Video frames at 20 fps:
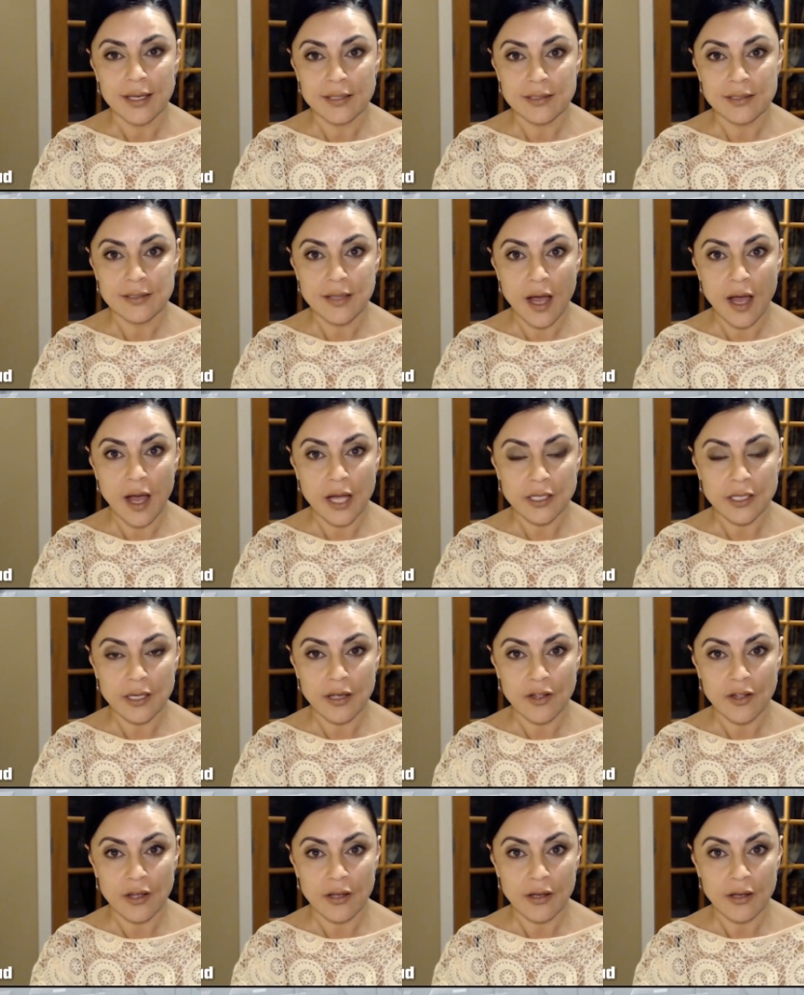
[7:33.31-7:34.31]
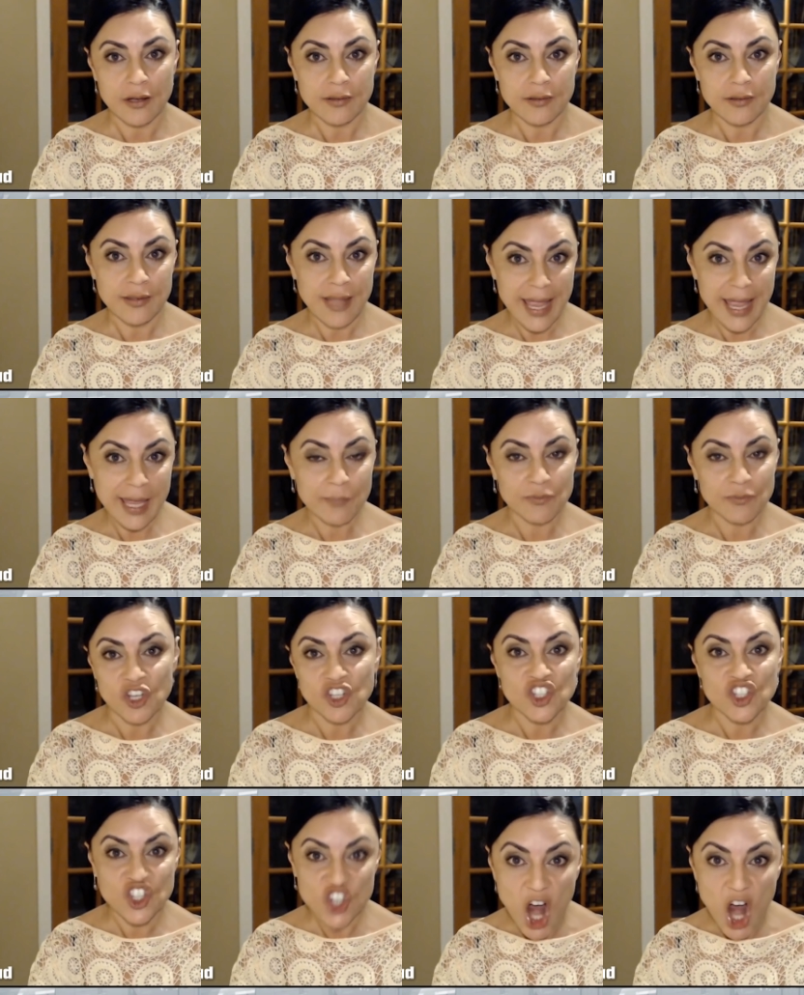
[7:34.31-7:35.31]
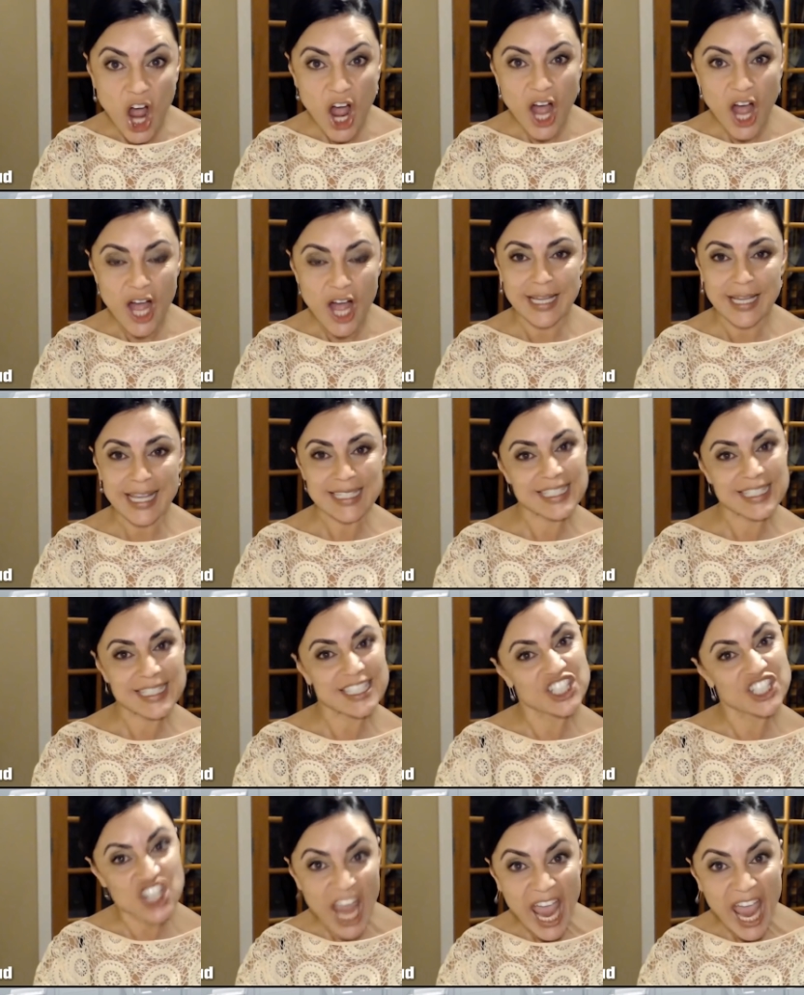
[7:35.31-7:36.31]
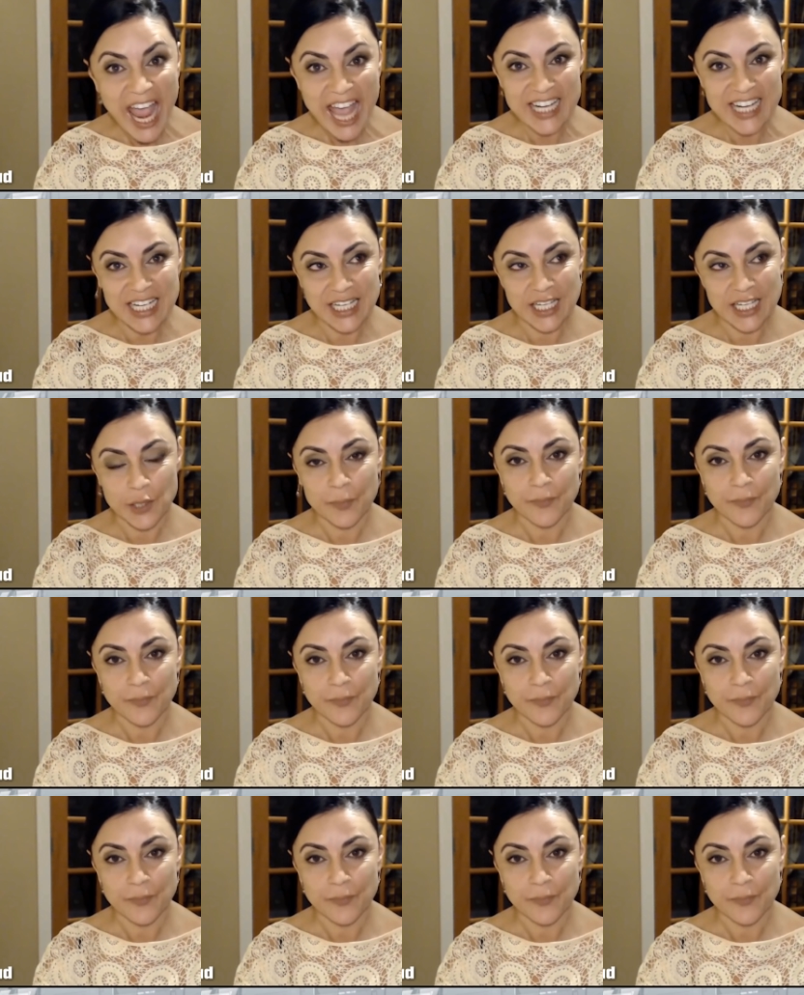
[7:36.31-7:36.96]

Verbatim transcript: is not named John, it's Jan.